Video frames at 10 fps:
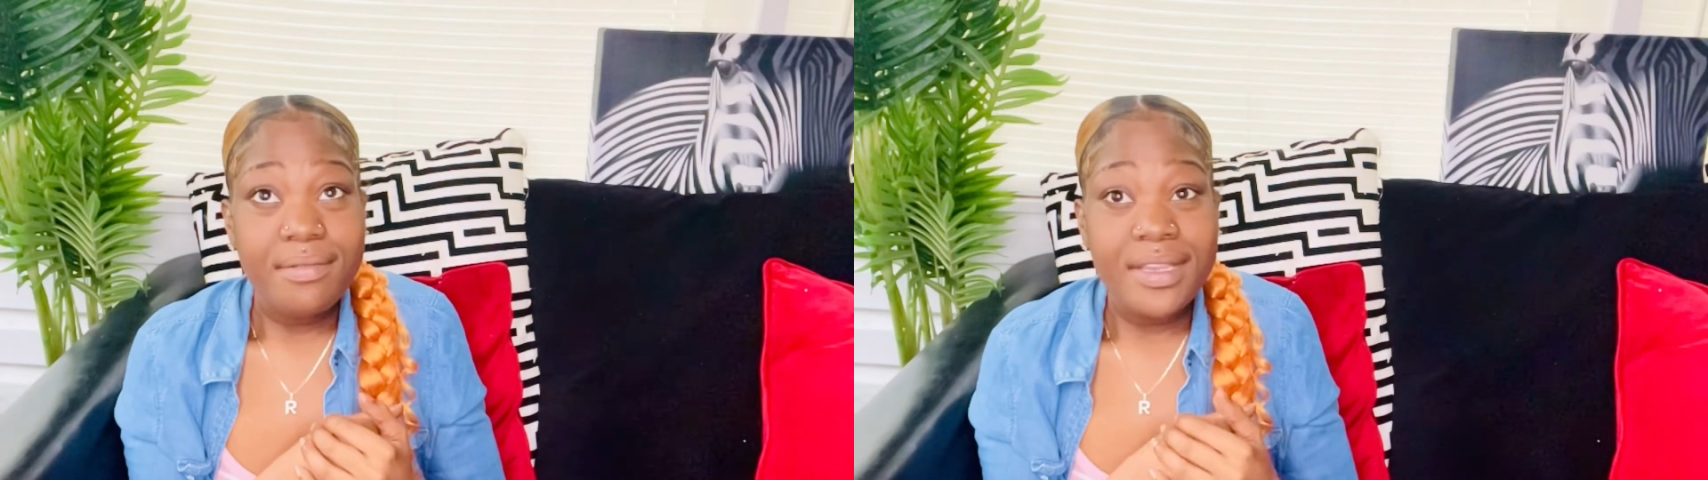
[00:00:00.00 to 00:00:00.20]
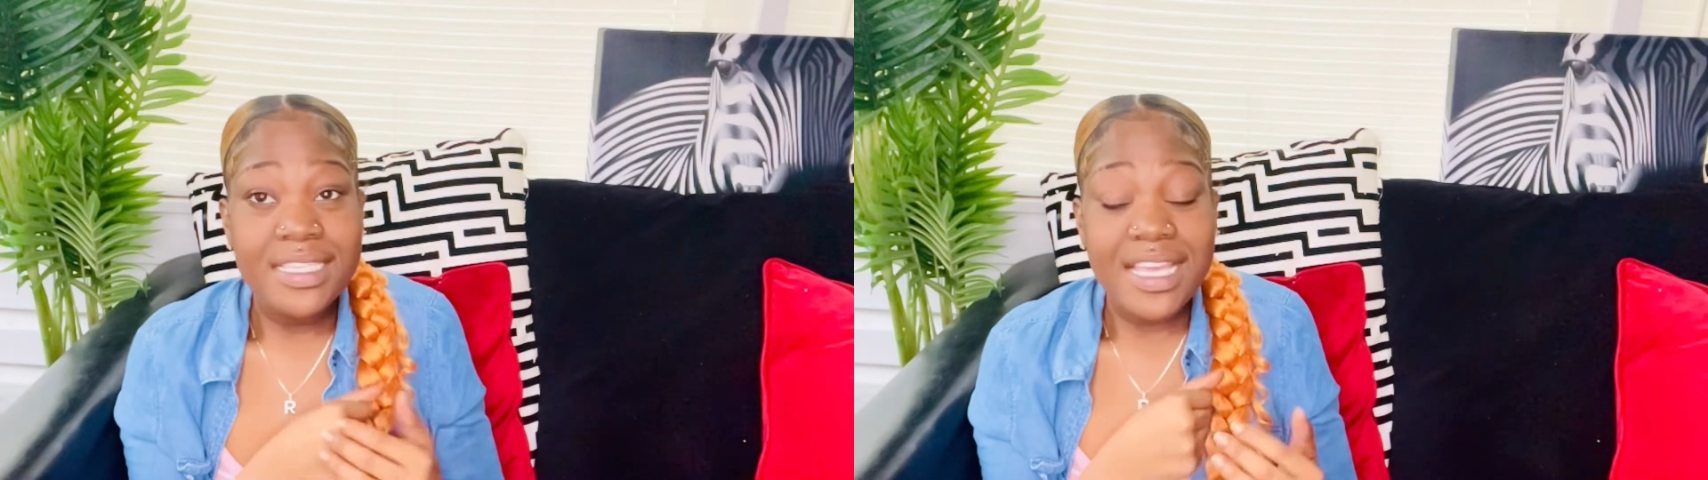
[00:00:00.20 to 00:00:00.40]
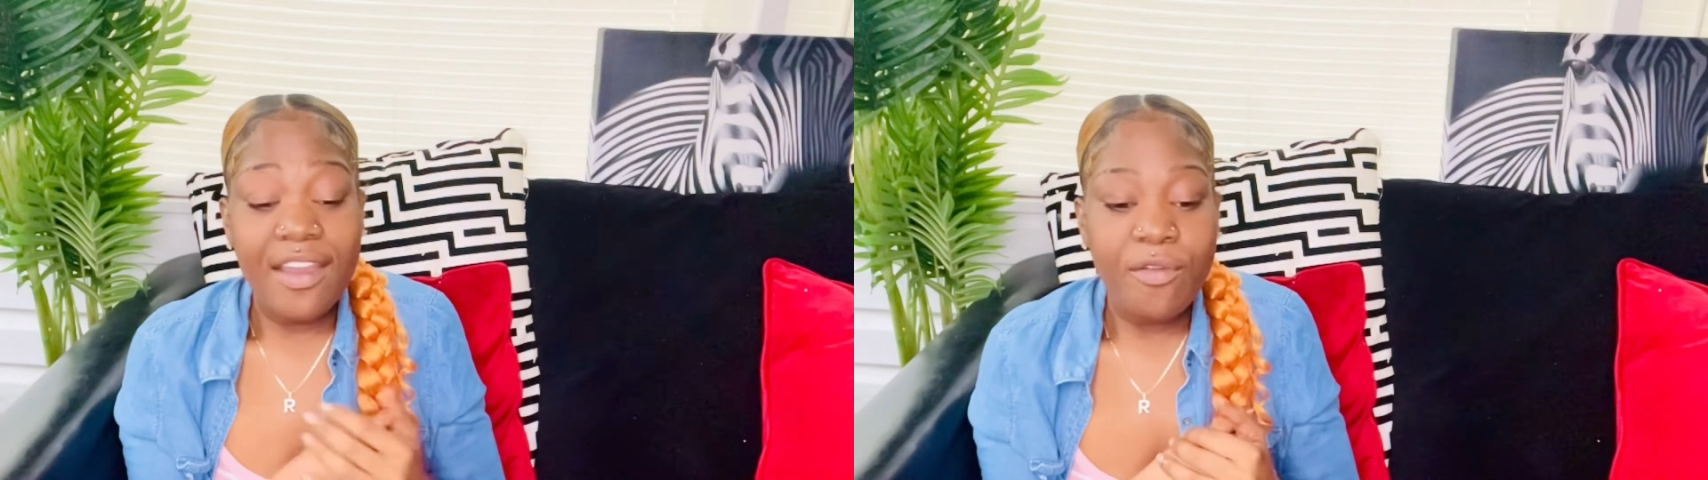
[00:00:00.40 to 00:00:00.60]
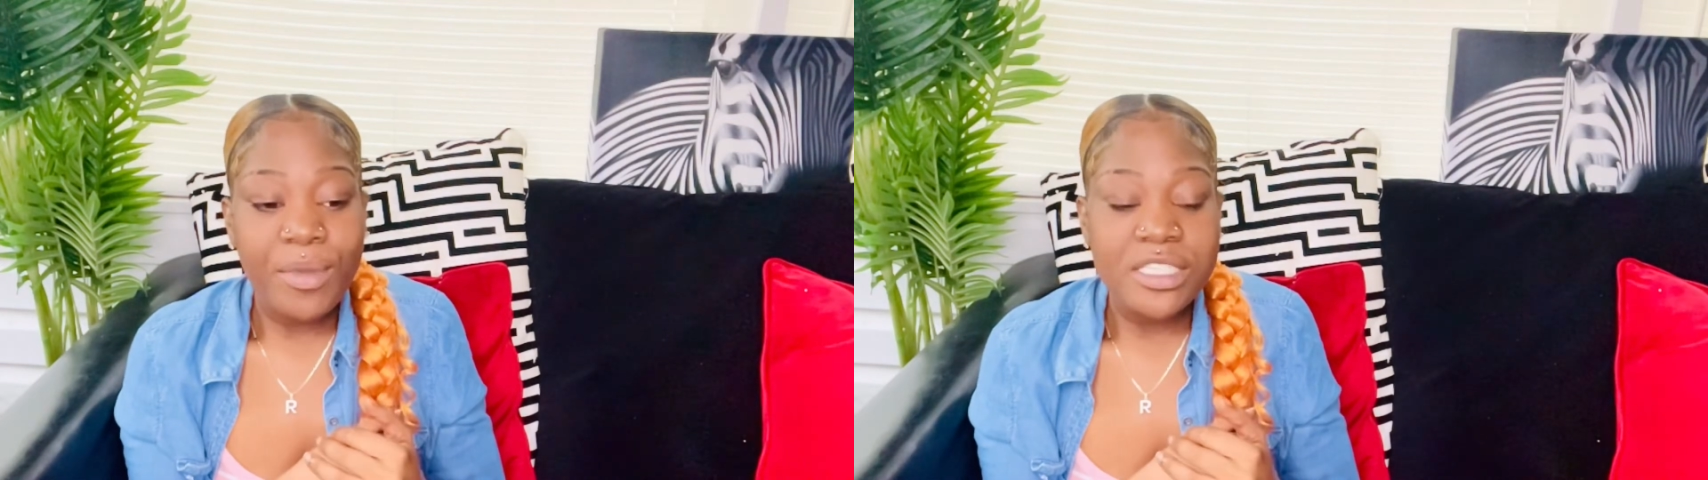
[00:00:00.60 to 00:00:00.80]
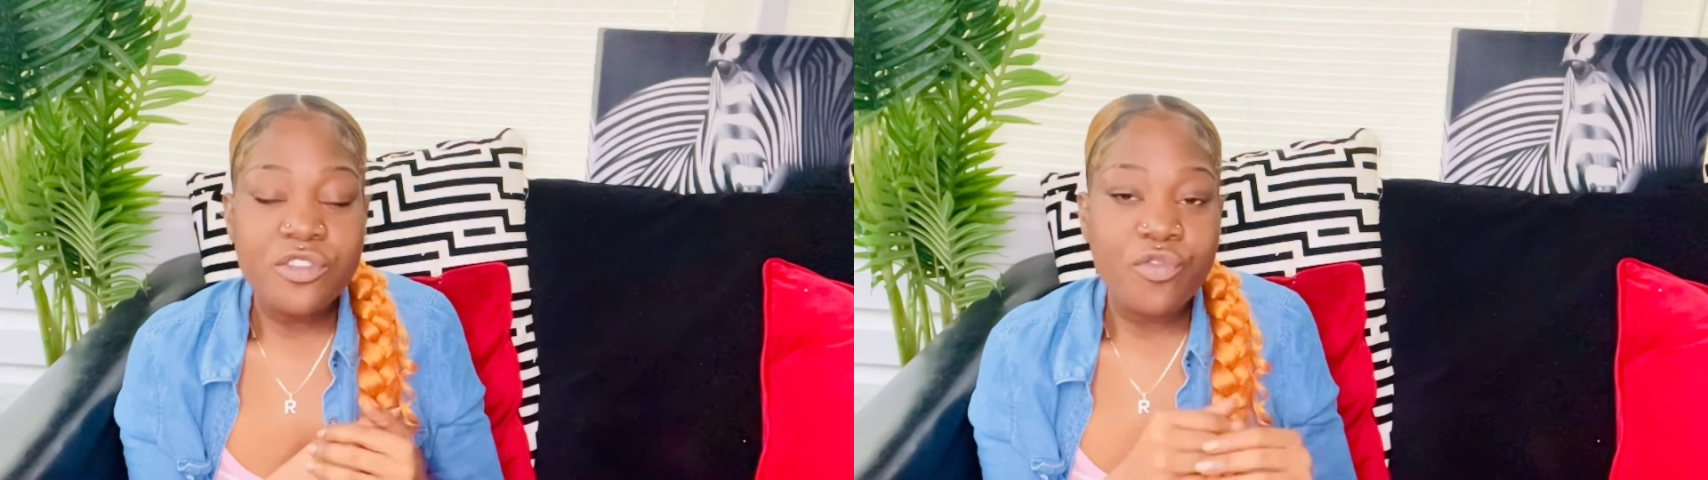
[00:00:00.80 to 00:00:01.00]
these
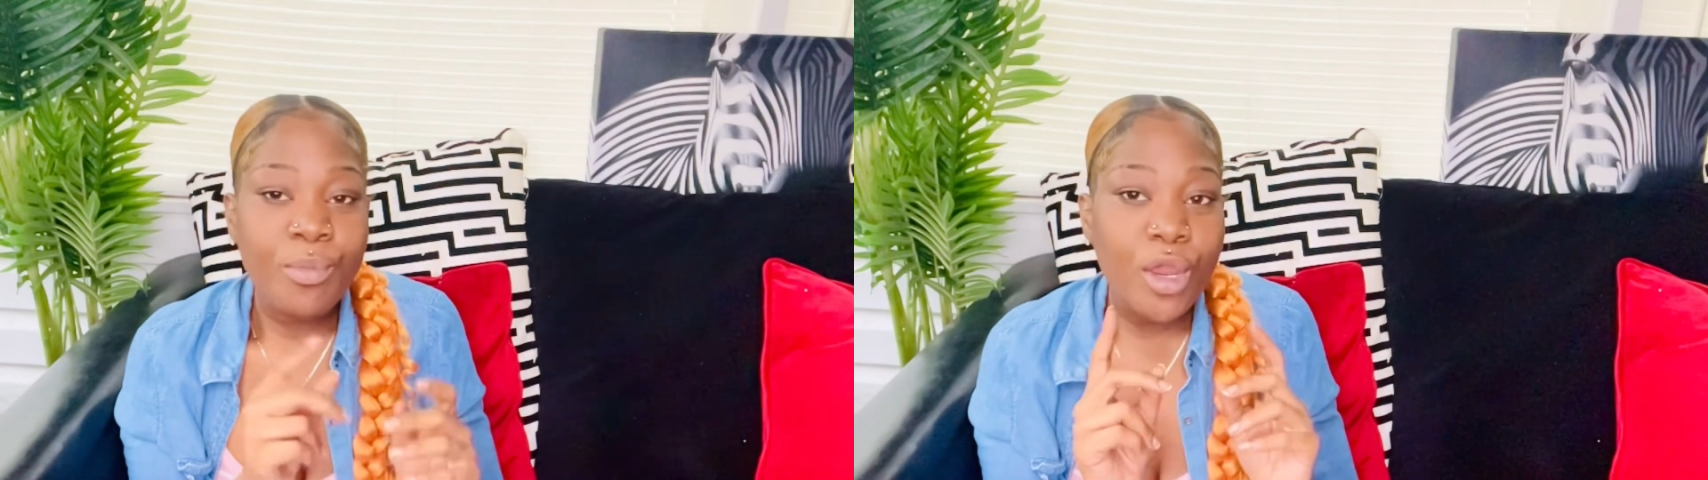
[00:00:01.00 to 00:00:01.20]
affirmations from a